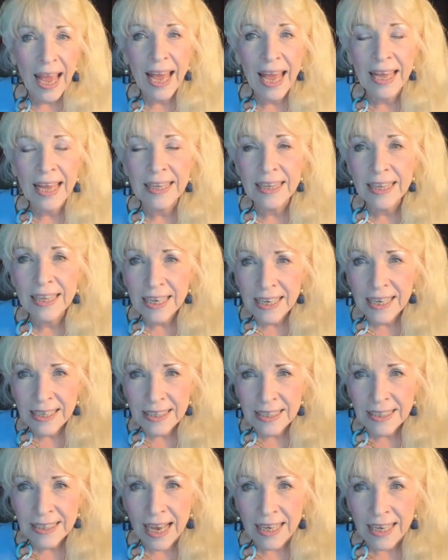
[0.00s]
and
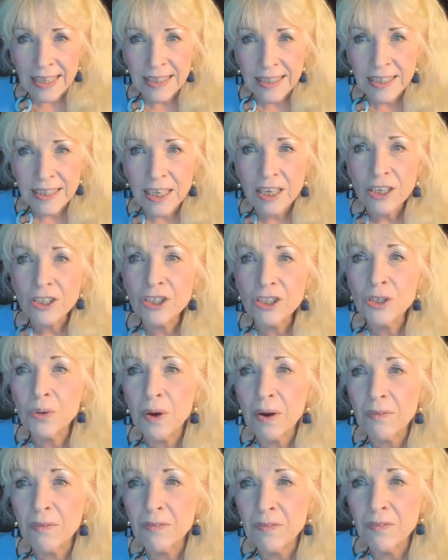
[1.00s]
leads us
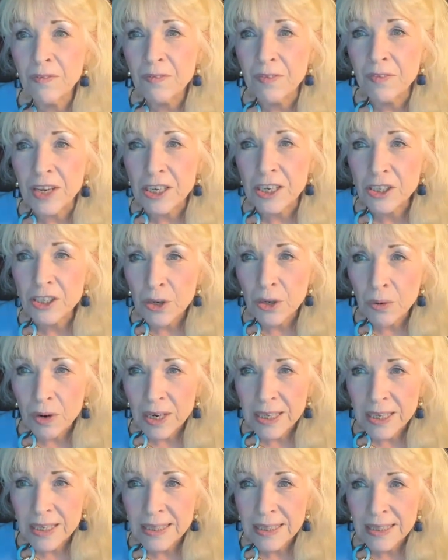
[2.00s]
to a
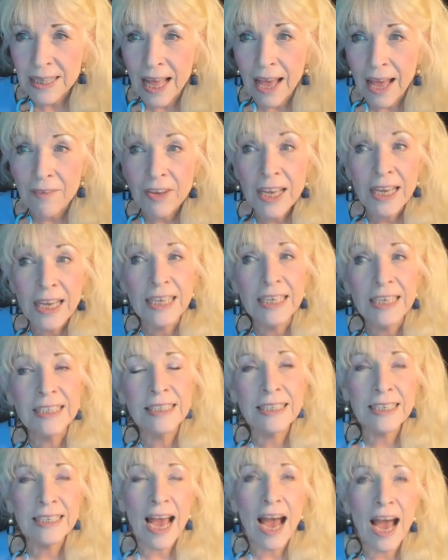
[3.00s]
victorious life
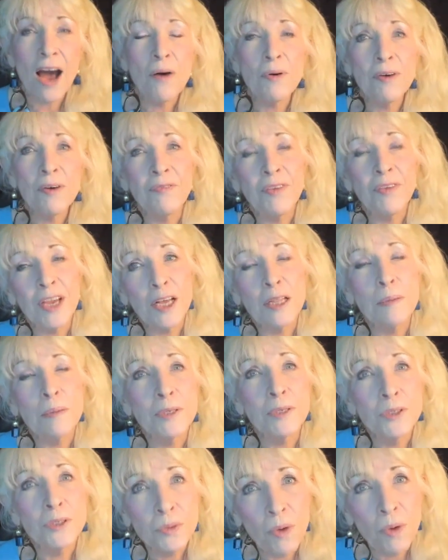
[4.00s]
is now
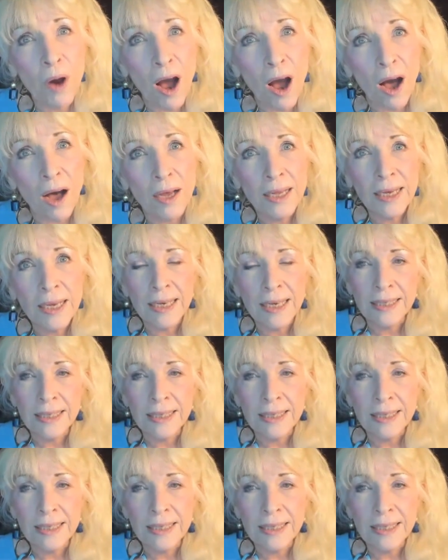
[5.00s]
available to all.